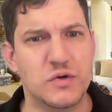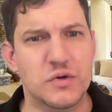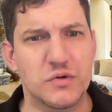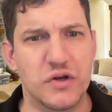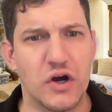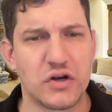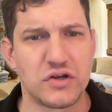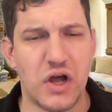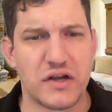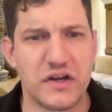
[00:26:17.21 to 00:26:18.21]
Ooh, no,
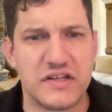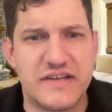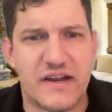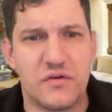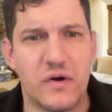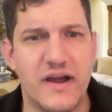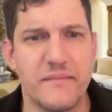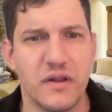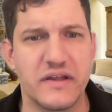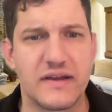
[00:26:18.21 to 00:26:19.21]
not going to take away
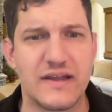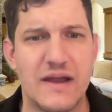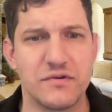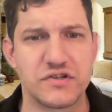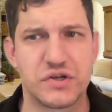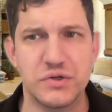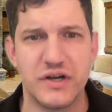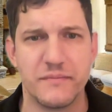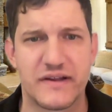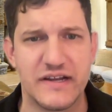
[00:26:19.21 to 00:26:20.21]
Malik Nabers,
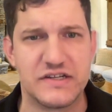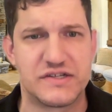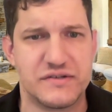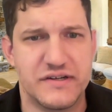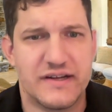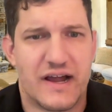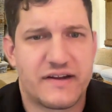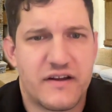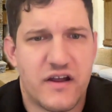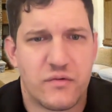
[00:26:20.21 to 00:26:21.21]
Kool-Aid McKinstry, not
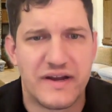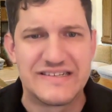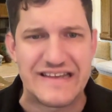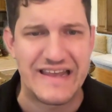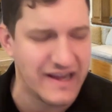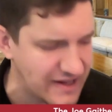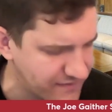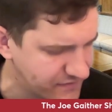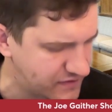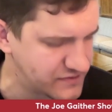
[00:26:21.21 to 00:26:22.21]
going to erase any
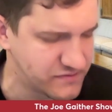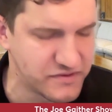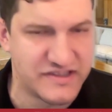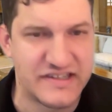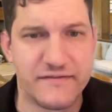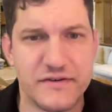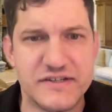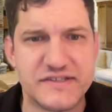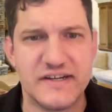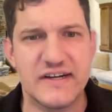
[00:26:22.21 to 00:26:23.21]
of those
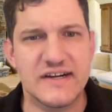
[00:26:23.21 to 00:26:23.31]
receivers.